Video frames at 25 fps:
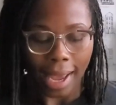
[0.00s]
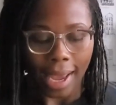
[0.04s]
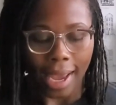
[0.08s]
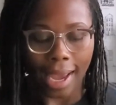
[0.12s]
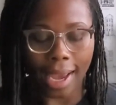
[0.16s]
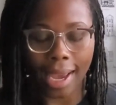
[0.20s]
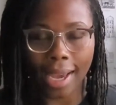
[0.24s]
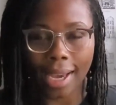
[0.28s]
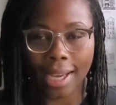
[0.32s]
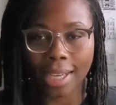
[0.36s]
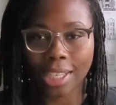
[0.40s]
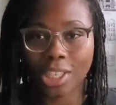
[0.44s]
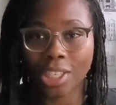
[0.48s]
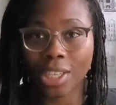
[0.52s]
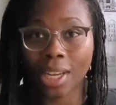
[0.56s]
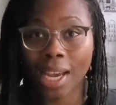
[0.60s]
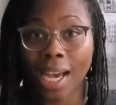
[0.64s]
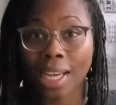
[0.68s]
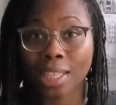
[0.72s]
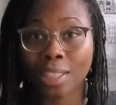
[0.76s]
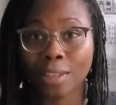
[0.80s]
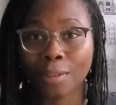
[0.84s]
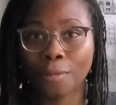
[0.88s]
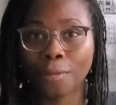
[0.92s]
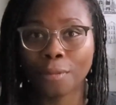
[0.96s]
and she
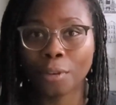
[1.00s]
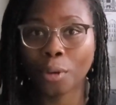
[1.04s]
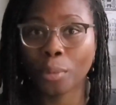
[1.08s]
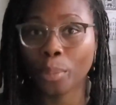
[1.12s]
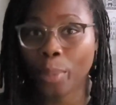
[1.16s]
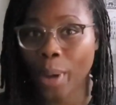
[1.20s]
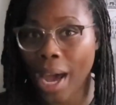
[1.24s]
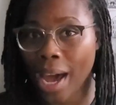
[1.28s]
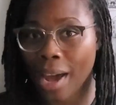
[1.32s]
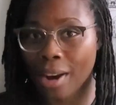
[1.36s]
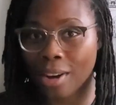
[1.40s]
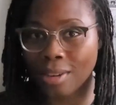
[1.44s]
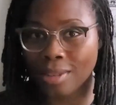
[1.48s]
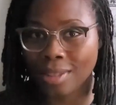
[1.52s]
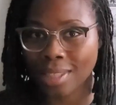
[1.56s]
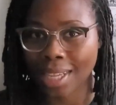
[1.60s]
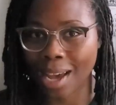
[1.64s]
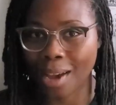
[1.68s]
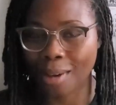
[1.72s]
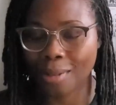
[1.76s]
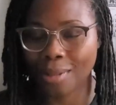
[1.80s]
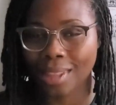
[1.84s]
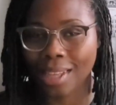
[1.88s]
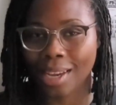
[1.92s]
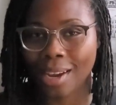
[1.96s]
has a few patterns
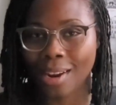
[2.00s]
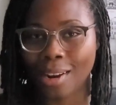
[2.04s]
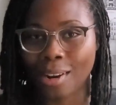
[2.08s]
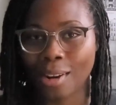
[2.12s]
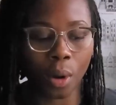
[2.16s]
out there.